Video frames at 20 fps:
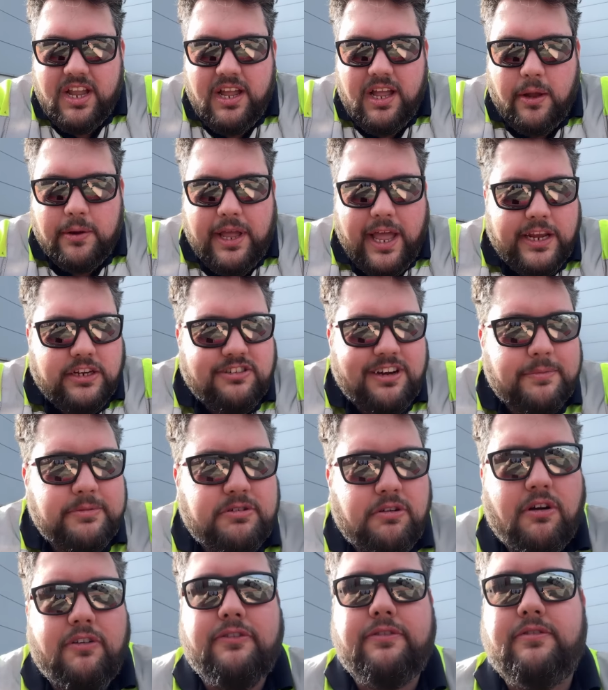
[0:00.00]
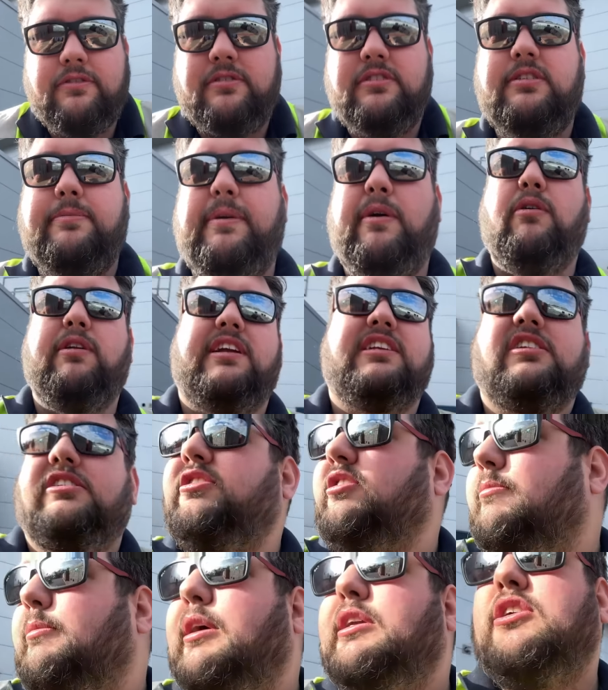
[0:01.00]
Okay, straps are off. To be honest, I
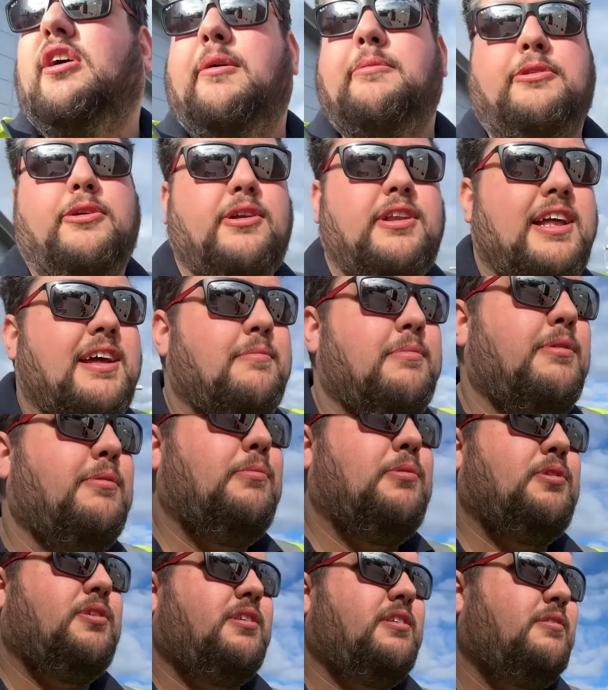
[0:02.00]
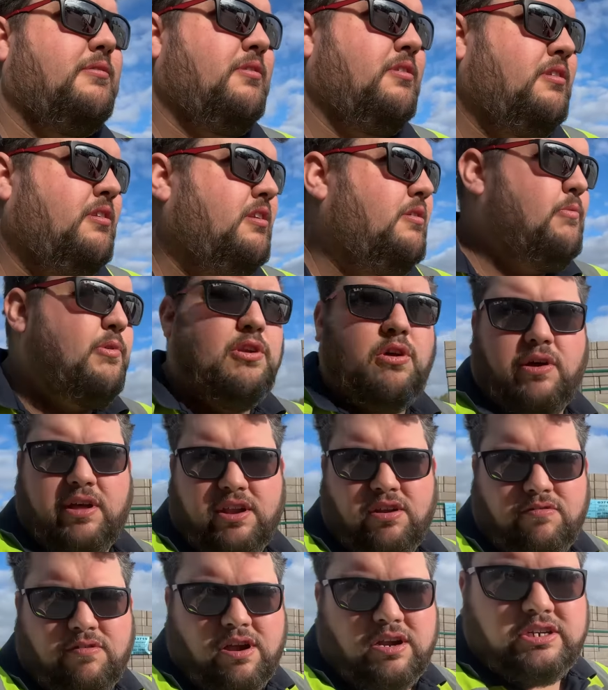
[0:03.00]
took my time doing that. We're not
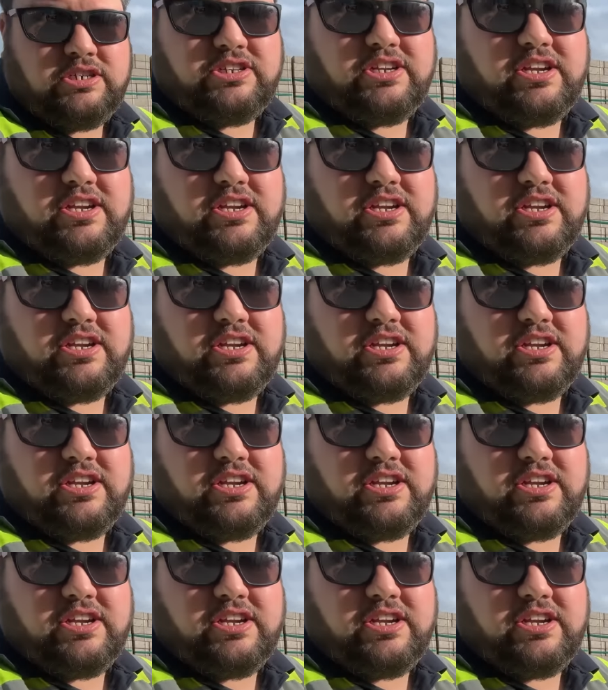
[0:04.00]
in a rush,